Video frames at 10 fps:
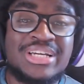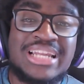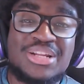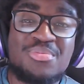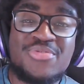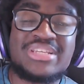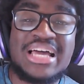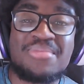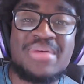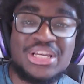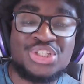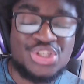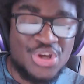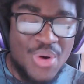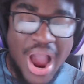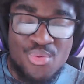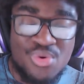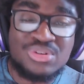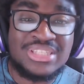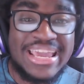Looking at the movie's animation though, I
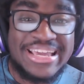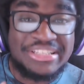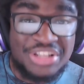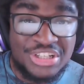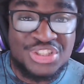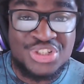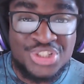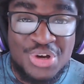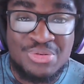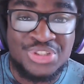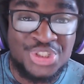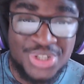will say it does the show